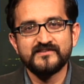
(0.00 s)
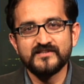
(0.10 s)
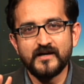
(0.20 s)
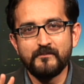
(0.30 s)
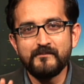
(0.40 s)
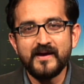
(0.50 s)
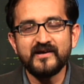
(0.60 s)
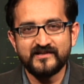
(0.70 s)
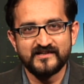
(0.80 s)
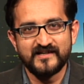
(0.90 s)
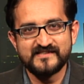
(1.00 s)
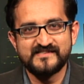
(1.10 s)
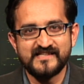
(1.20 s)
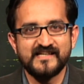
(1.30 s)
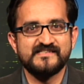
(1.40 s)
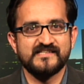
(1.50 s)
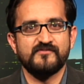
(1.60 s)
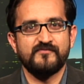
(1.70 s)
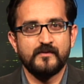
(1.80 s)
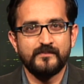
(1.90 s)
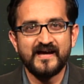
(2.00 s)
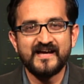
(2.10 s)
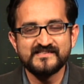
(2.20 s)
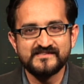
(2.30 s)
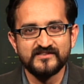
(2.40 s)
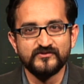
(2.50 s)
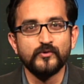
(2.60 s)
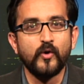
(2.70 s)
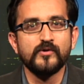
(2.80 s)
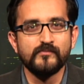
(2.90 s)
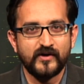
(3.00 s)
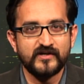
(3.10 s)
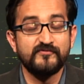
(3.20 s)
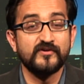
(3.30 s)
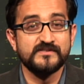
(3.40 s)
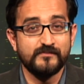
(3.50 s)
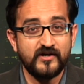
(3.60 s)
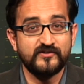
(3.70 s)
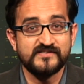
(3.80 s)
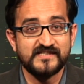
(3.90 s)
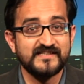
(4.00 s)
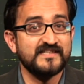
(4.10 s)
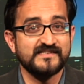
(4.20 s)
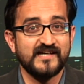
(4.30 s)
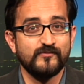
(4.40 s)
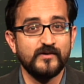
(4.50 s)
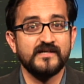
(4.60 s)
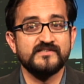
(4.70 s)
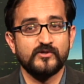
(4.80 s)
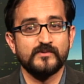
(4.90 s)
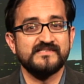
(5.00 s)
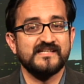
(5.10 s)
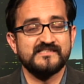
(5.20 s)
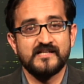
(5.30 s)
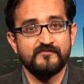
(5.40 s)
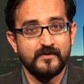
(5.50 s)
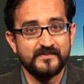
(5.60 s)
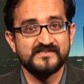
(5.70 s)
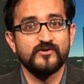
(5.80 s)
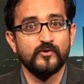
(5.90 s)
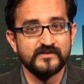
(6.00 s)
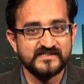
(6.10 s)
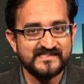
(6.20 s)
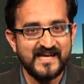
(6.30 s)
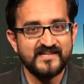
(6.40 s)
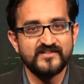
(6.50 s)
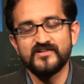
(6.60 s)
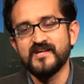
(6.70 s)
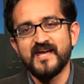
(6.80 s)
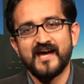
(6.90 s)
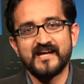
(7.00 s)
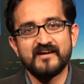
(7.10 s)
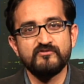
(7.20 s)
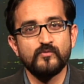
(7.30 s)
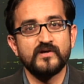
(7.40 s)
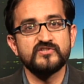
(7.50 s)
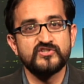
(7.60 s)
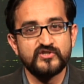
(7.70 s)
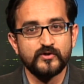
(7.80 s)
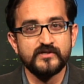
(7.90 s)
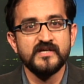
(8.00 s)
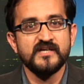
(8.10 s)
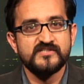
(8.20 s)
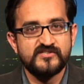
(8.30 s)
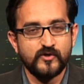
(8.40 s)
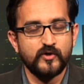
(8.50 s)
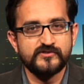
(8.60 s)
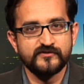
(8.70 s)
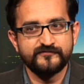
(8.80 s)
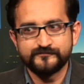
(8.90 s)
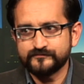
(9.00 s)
America has set itself up as the role model for democracy in the entire world. It's always set itself up as a golden standard, and everyone should sort of